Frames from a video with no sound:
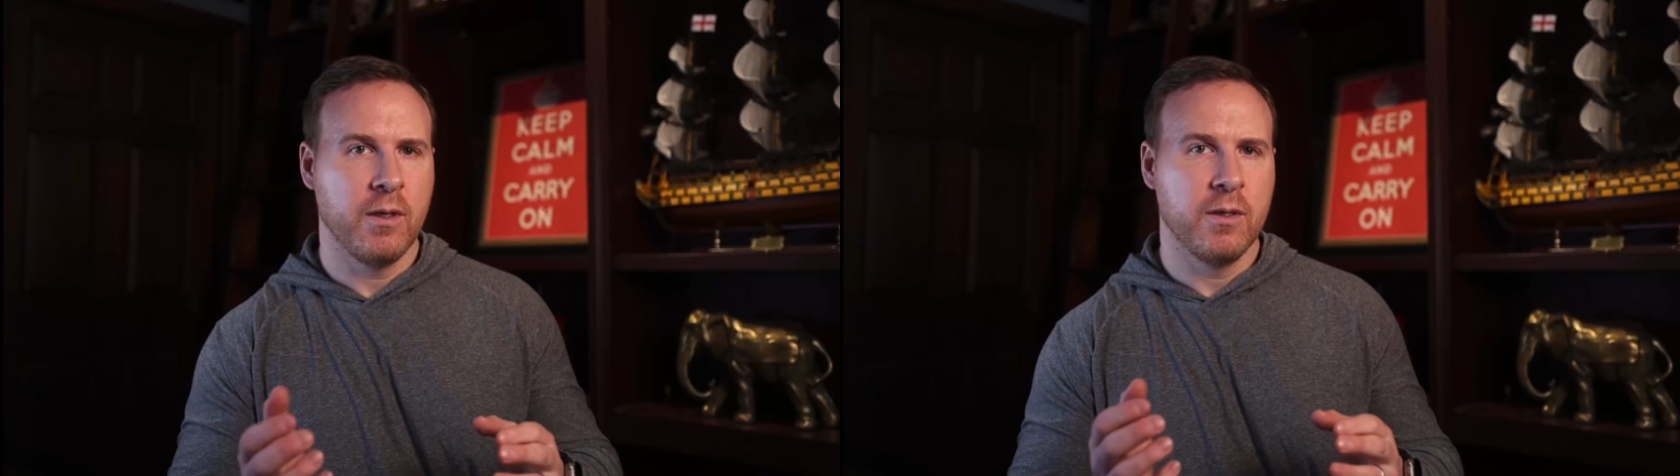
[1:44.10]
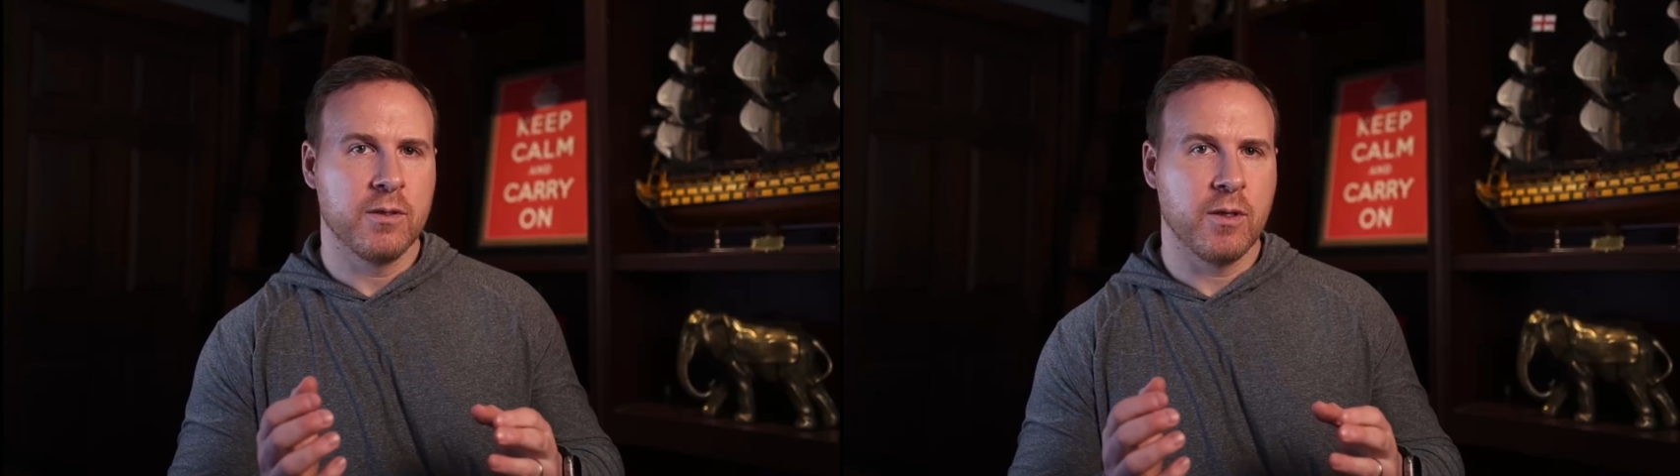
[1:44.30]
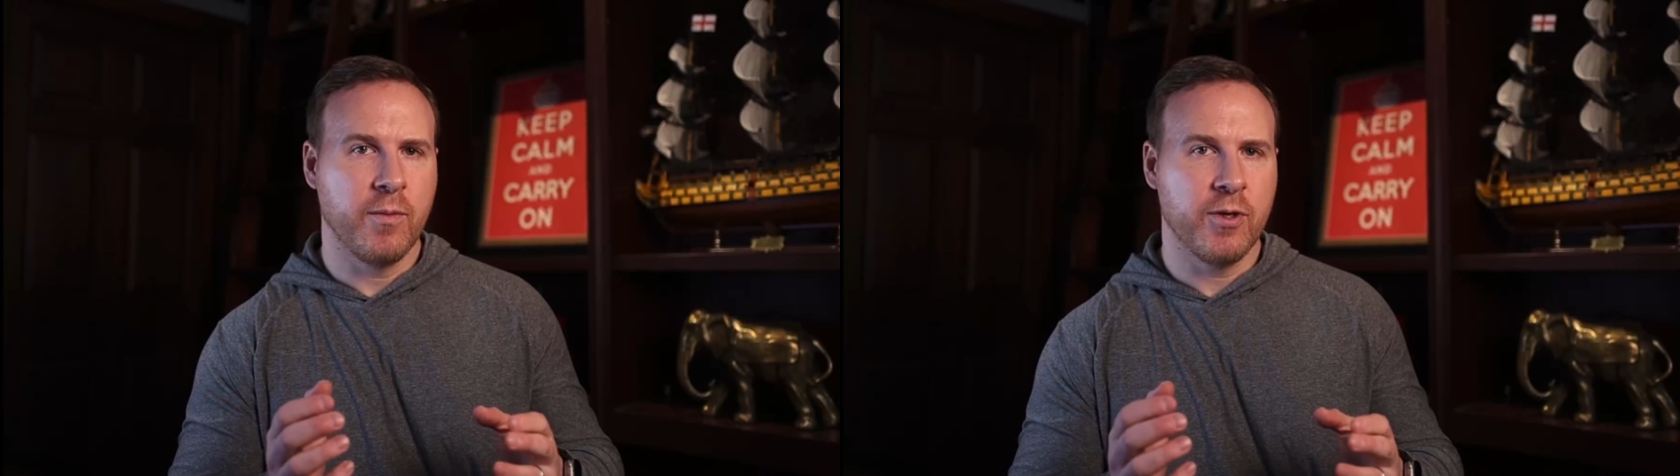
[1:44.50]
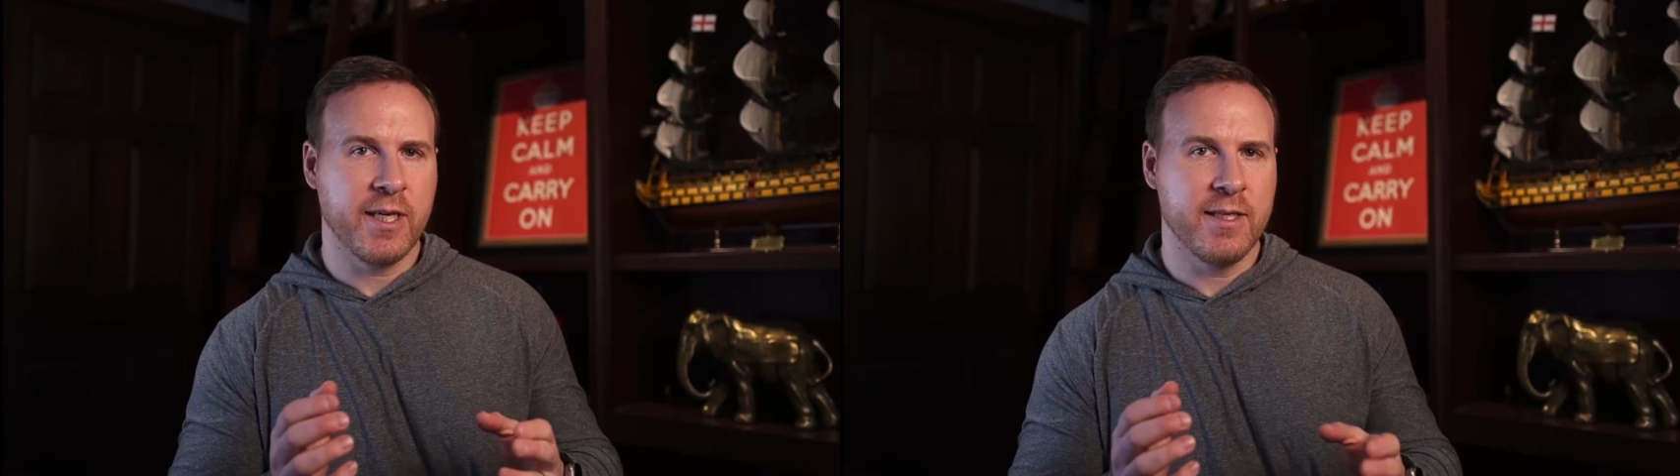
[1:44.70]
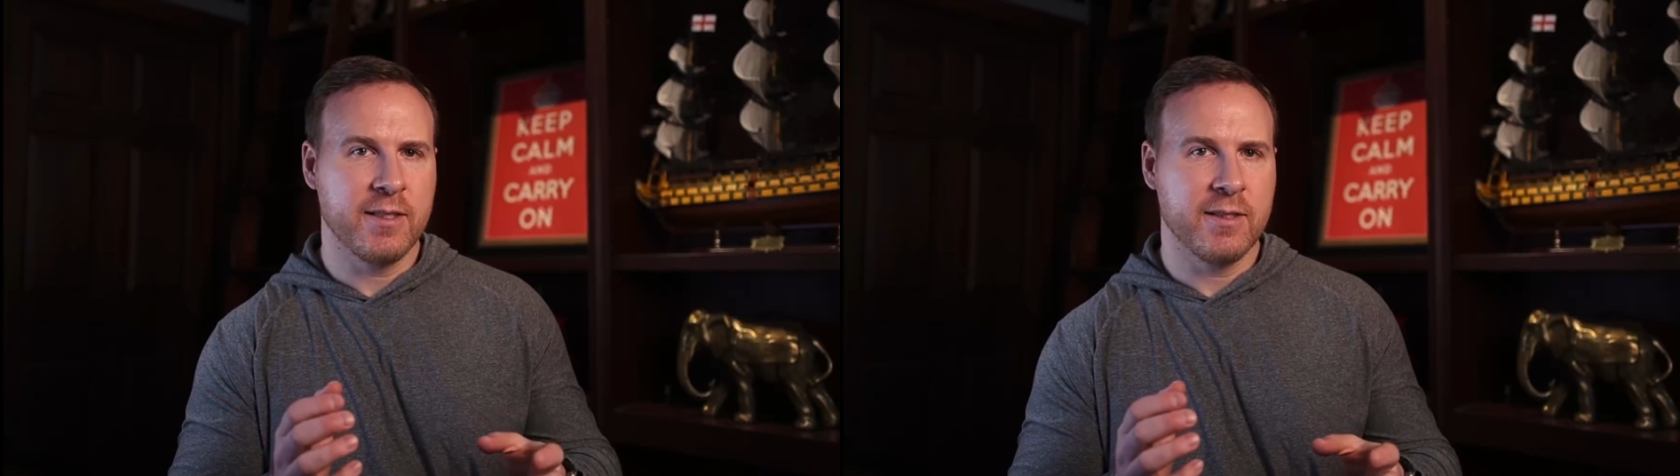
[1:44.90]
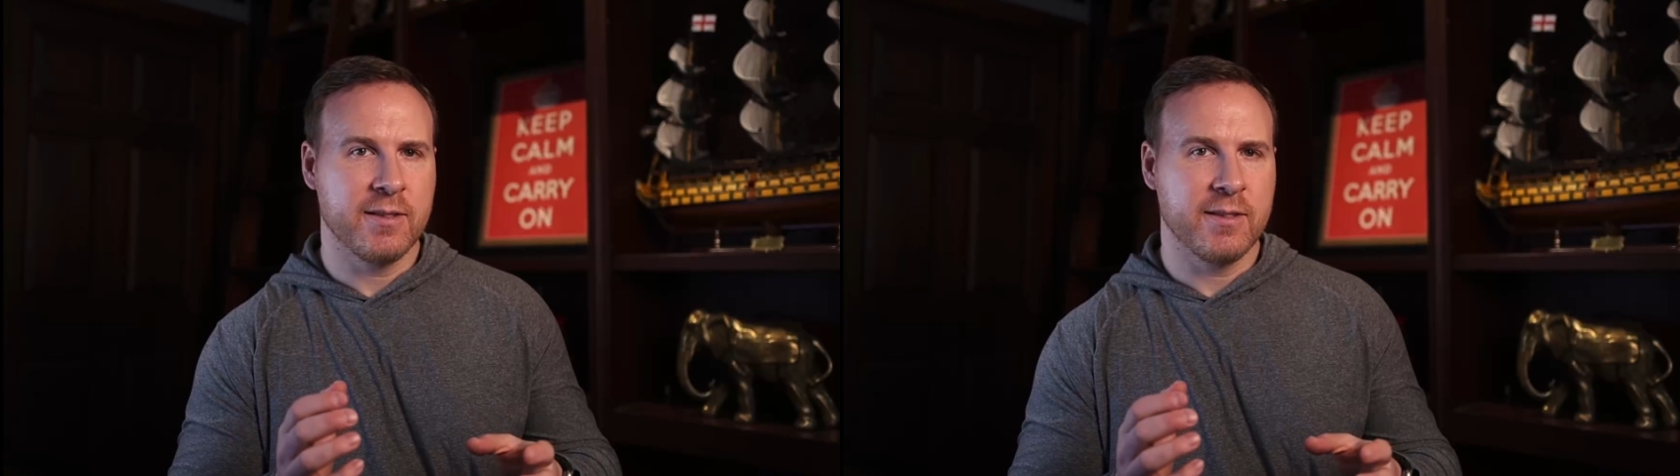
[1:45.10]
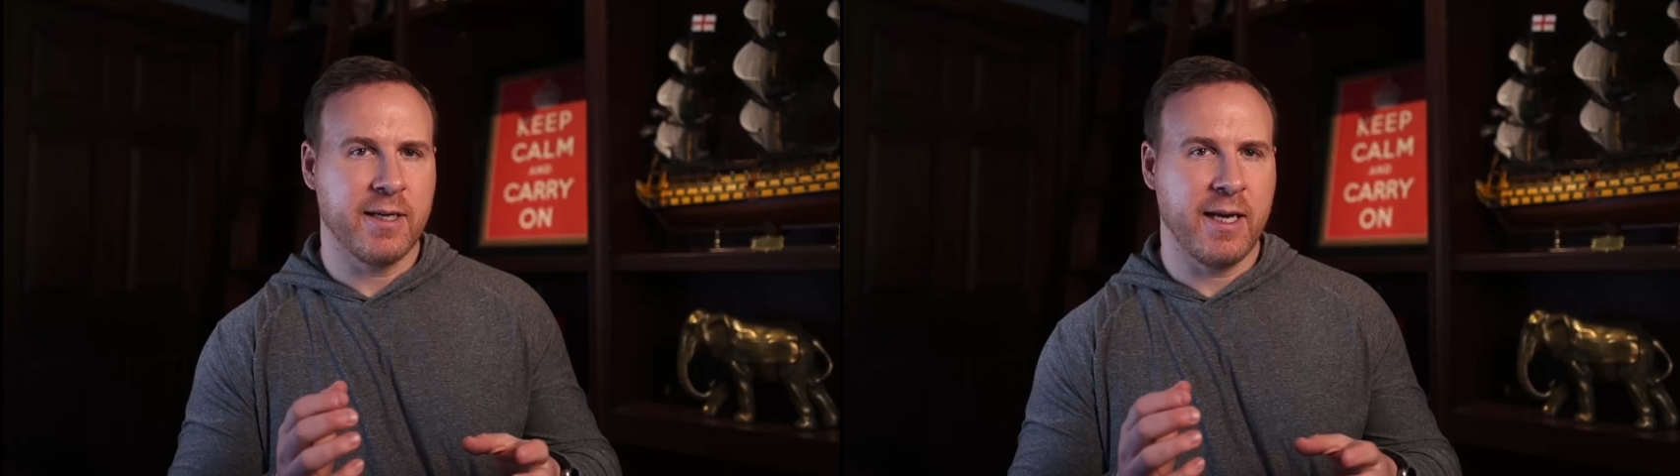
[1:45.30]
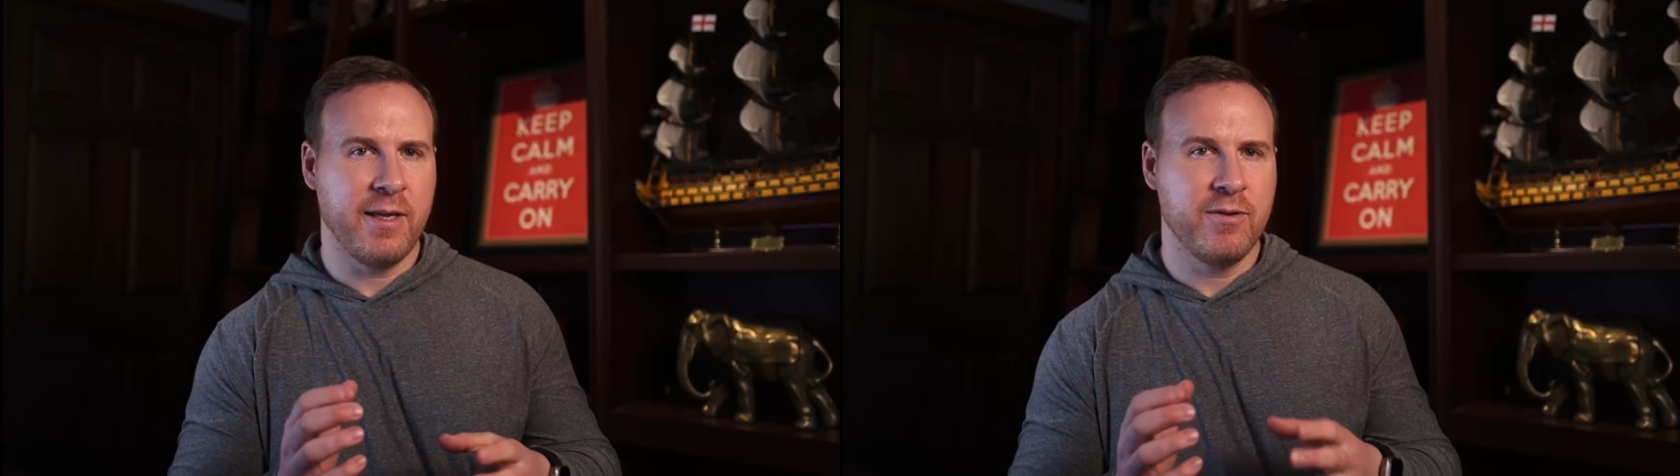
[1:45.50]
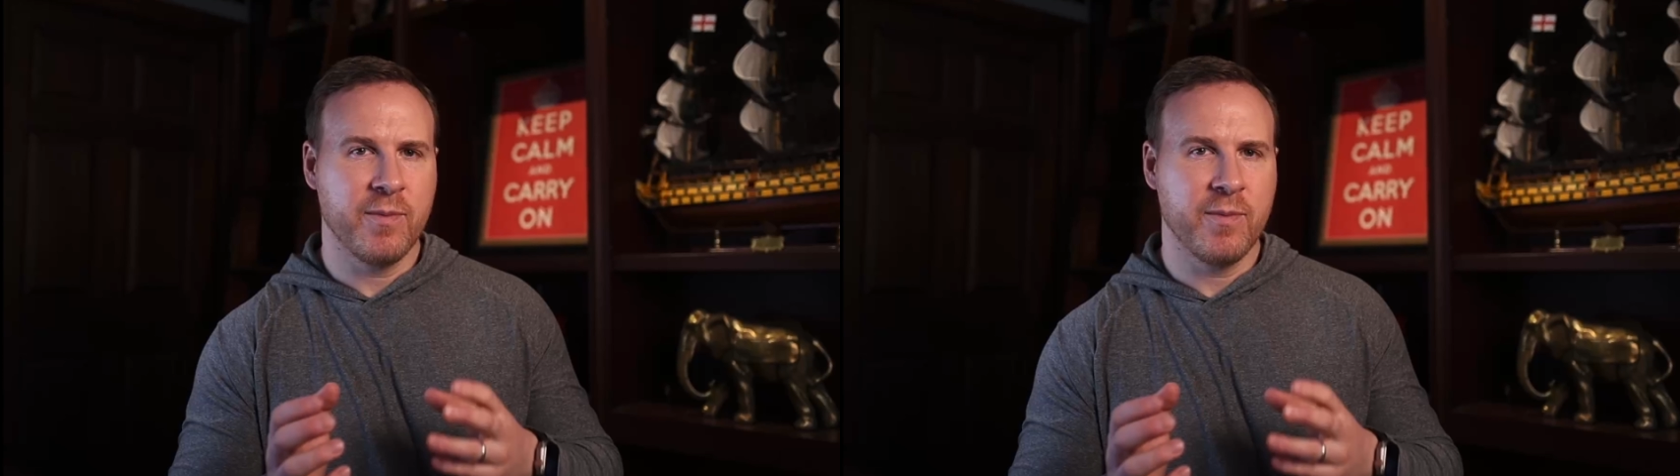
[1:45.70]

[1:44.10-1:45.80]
So in most cases, I use